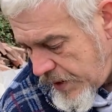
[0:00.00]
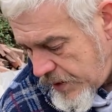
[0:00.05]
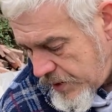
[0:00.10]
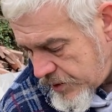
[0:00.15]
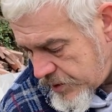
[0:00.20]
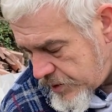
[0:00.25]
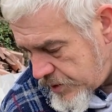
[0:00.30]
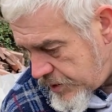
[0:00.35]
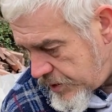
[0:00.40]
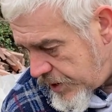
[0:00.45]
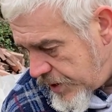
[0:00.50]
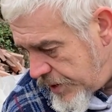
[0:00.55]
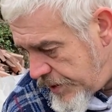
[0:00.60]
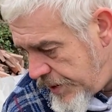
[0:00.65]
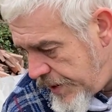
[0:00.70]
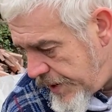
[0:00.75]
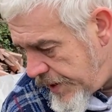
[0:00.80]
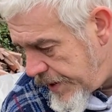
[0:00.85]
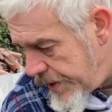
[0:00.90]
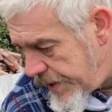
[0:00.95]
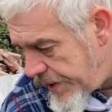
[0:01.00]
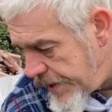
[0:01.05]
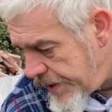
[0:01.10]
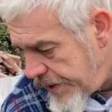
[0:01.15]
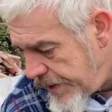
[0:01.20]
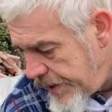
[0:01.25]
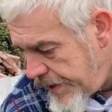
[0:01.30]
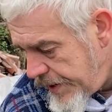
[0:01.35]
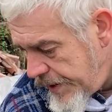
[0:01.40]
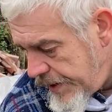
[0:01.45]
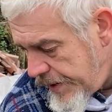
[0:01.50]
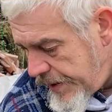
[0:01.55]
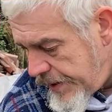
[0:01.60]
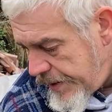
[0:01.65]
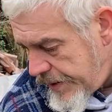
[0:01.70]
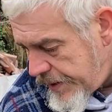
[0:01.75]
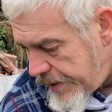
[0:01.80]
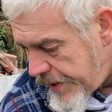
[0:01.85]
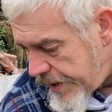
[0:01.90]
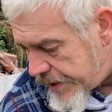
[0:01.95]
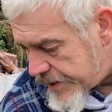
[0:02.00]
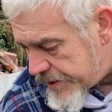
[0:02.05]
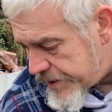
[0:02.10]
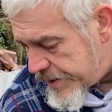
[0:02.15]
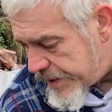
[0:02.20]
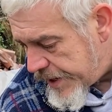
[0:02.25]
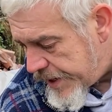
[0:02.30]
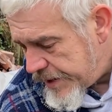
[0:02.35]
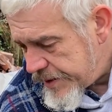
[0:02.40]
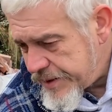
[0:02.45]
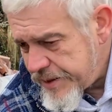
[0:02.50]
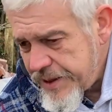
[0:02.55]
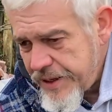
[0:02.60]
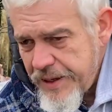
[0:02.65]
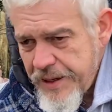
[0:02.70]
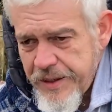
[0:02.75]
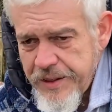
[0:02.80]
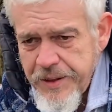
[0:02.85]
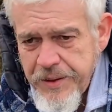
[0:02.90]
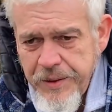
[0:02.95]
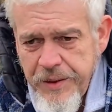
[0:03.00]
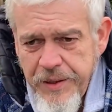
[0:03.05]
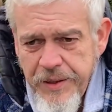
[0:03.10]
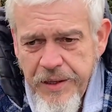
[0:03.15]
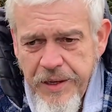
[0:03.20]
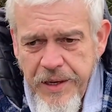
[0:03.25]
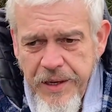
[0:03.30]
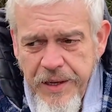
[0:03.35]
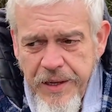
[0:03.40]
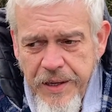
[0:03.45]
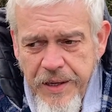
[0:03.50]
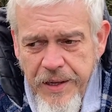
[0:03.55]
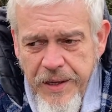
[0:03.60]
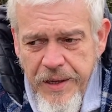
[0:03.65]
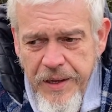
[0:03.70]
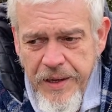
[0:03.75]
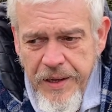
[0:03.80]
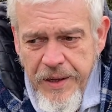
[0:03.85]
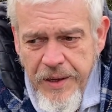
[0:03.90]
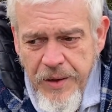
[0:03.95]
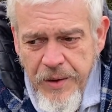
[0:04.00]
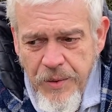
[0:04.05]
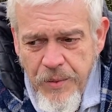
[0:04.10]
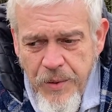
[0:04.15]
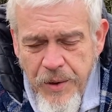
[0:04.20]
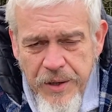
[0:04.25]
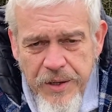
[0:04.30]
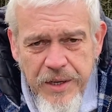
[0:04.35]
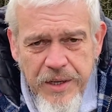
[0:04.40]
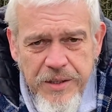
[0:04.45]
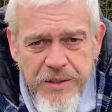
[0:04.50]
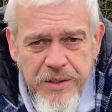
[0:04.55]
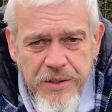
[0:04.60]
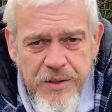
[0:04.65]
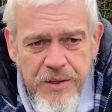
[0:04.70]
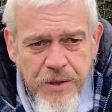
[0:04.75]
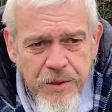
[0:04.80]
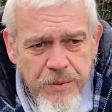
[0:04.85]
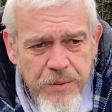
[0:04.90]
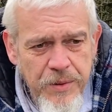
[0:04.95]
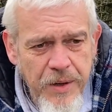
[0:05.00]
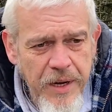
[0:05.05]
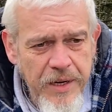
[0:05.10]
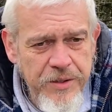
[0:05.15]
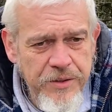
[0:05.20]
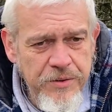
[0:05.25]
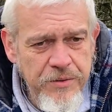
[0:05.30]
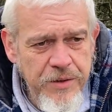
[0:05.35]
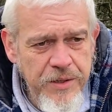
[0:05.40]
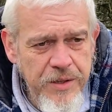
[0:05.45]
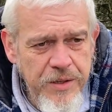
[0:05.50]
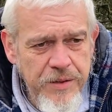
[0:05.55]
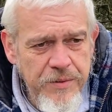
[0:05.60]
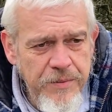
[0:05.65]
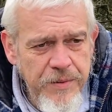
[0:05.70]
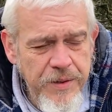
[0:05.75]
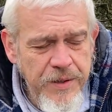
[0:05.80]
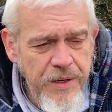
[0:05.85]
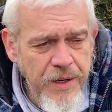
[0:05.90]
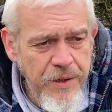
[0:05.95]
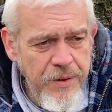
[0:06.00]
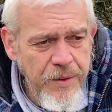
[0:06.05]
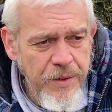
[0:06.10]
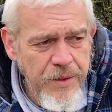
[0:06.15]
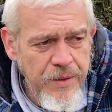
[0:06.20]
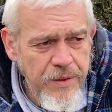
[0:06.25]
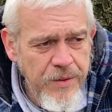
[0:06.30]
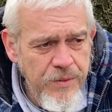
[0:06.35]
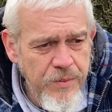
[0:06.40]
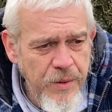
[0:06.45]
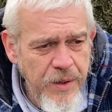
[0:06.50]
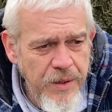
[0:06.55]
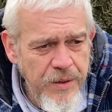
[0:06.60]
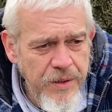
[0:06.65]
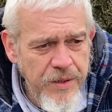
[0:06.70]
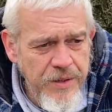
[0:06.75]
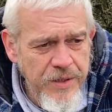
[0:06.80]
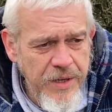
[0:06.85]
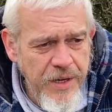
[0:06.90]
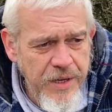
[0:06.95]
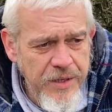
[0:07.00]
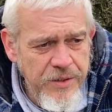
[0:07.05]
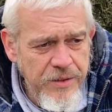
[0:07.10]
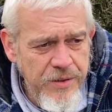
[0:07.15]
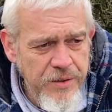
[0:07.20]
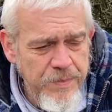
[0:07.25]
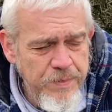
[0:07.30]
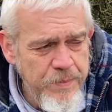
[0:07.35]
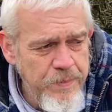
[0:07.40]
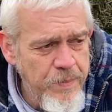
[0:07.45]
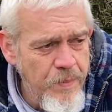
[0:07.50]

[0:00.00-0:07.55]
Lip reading: So that's that, and I think what I need to do later in this video as well is get some